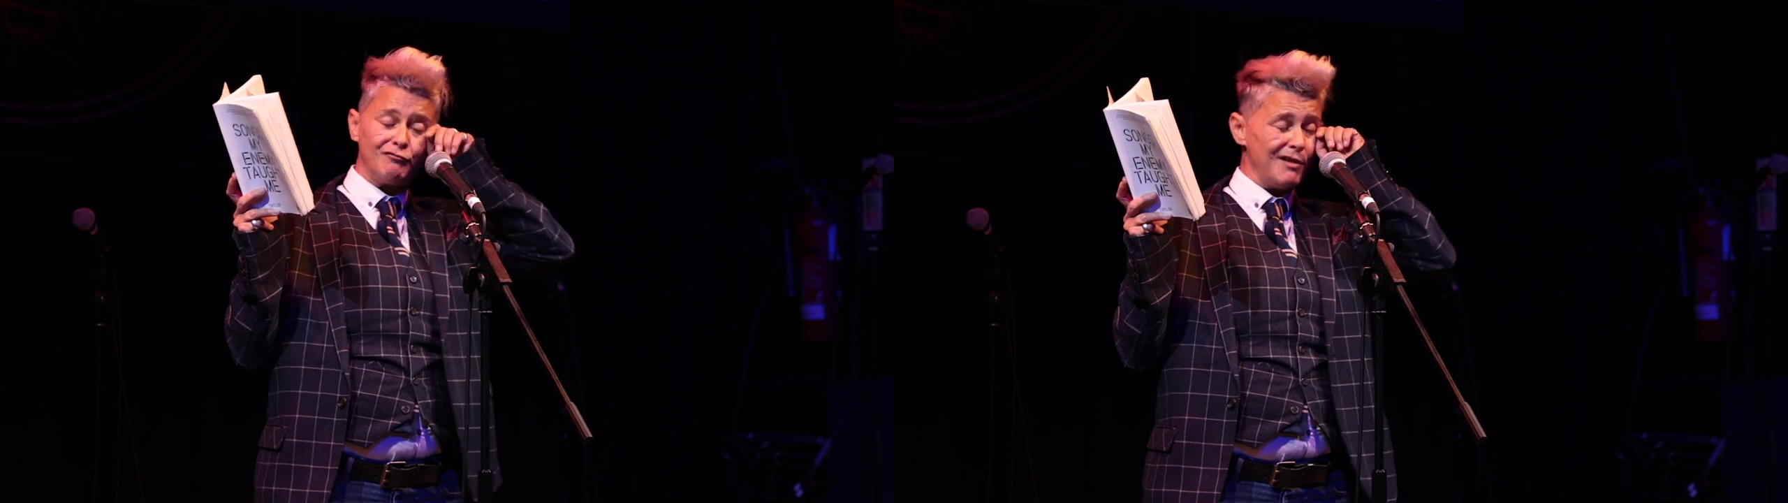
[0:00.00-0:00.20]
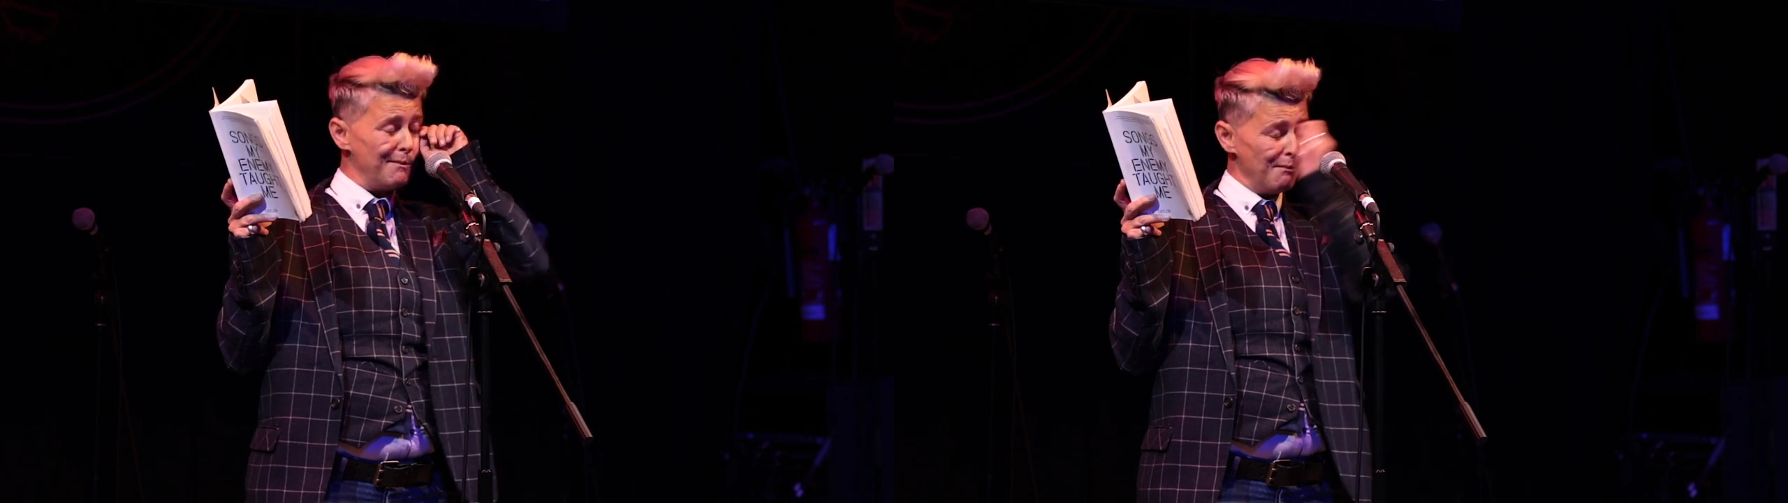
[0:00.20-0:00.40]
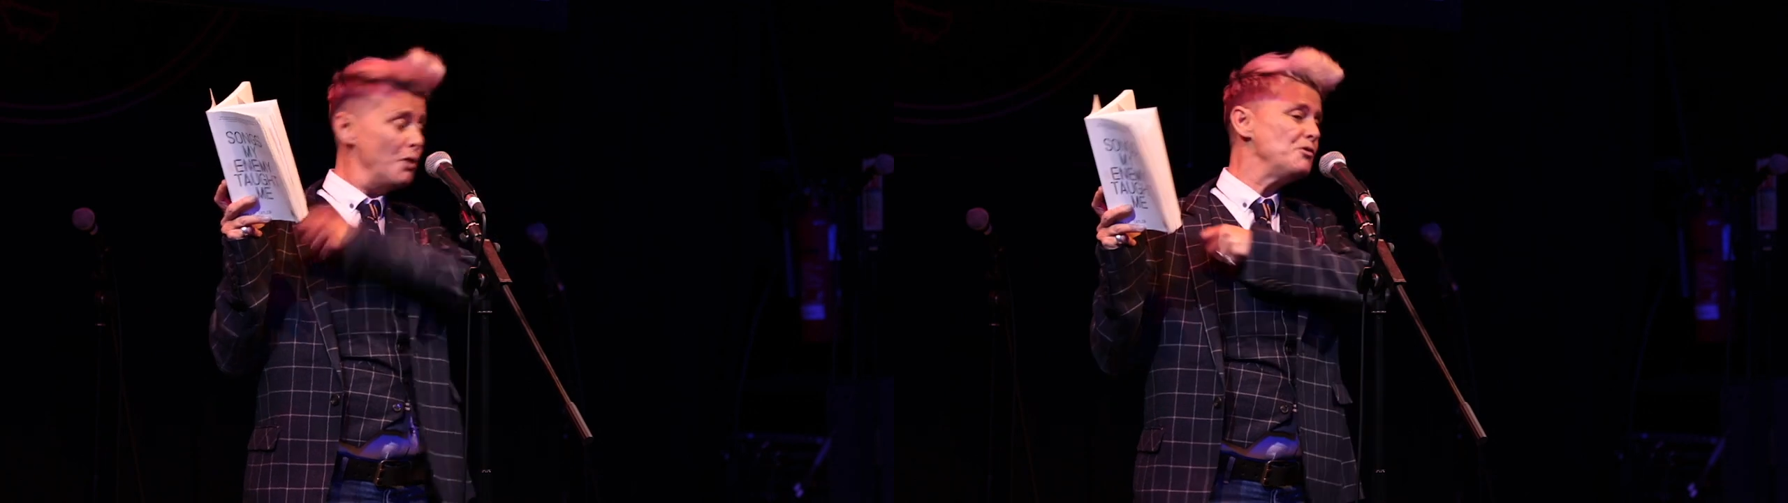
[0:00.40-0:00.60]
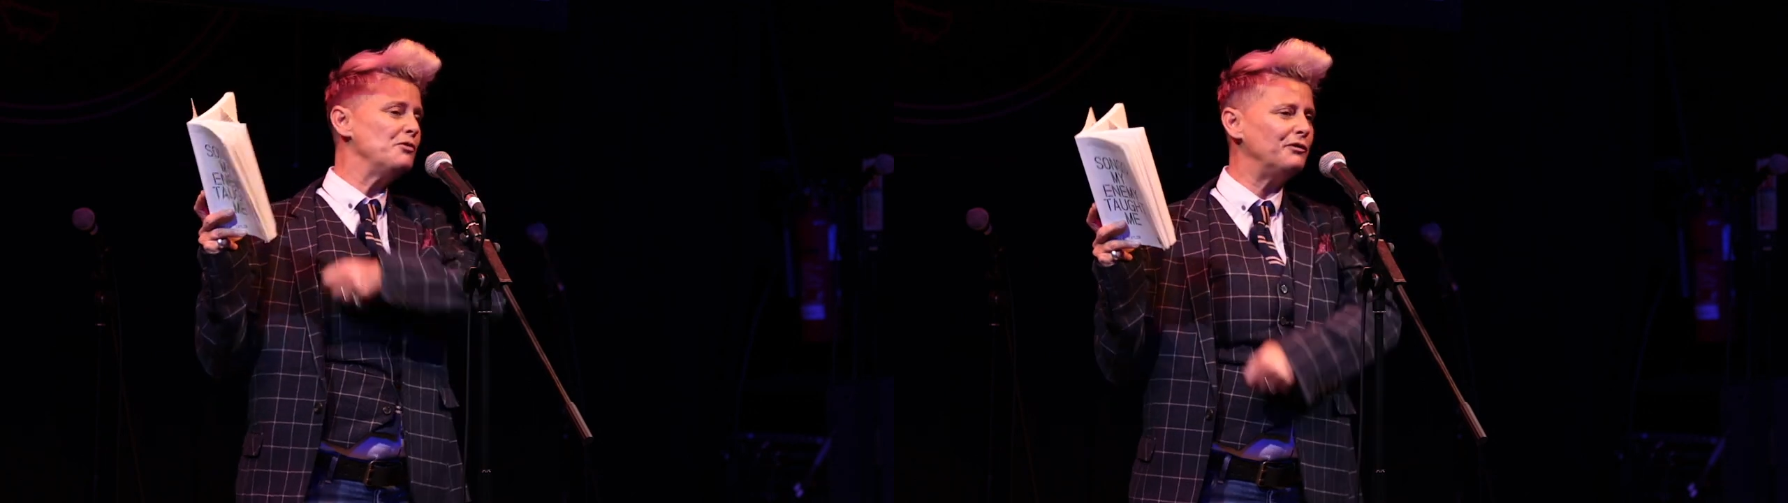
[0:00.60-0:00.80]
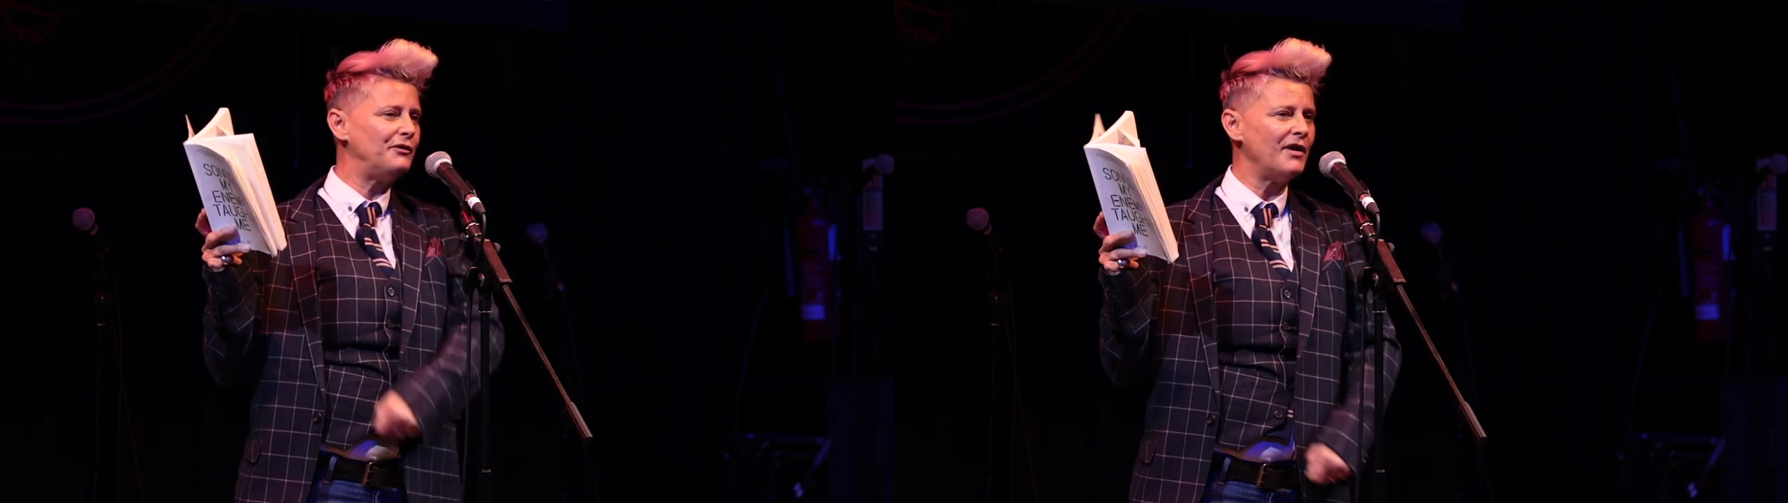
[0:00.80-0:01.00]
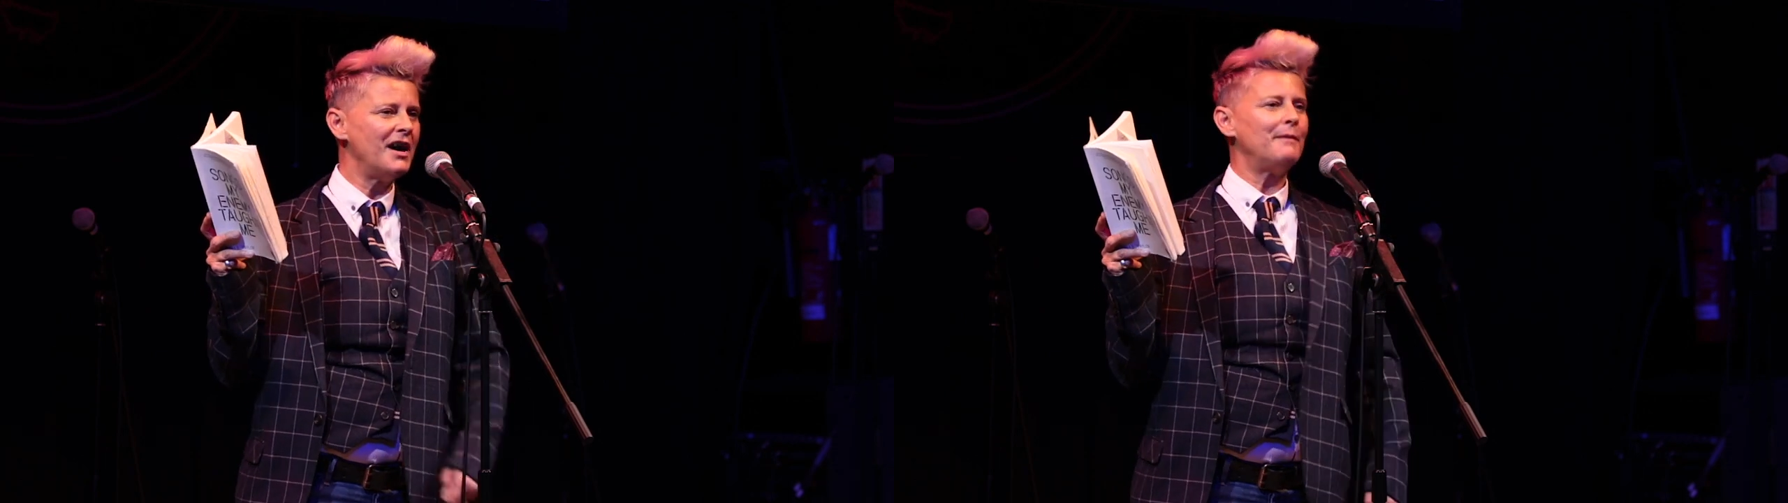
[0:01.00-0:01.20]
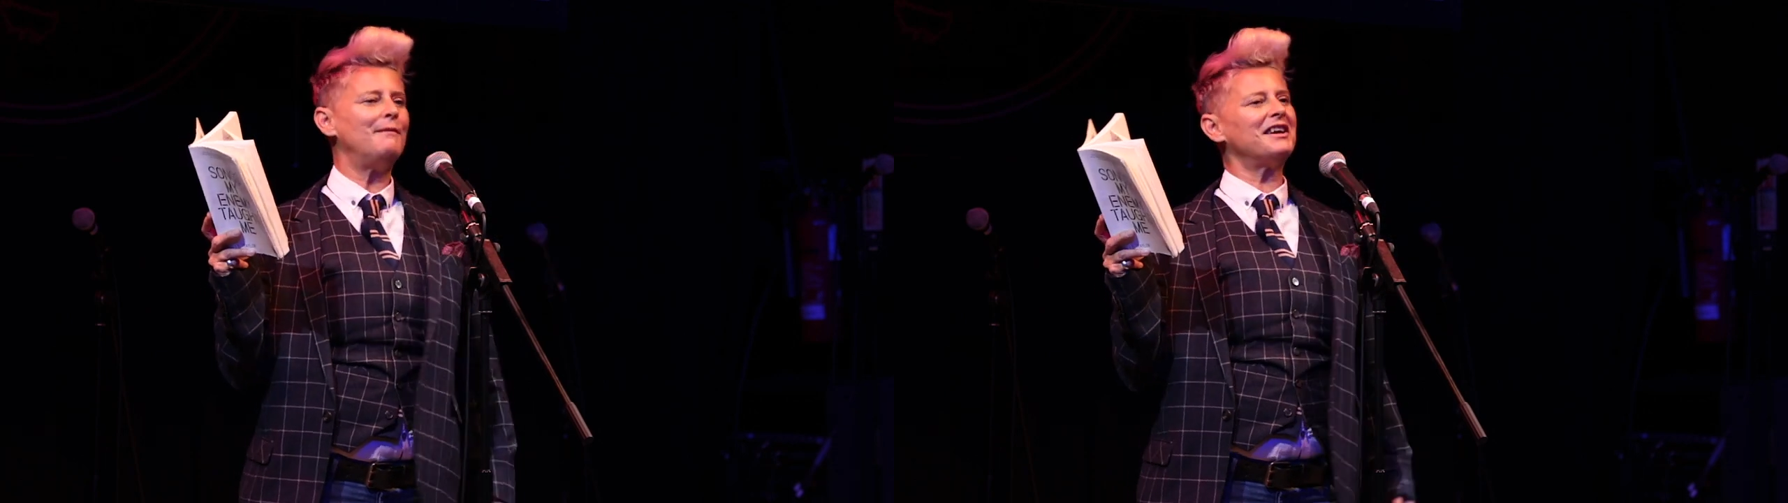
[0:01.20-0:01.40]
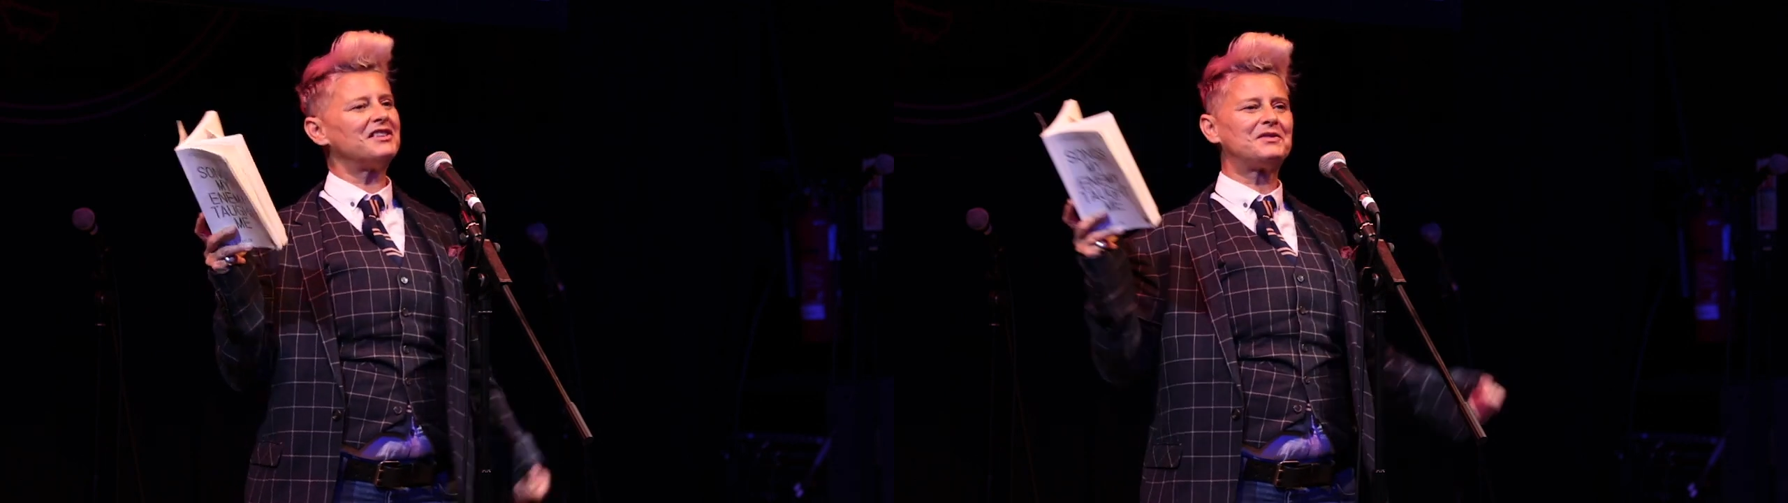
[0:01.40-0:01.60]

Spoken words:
Remove my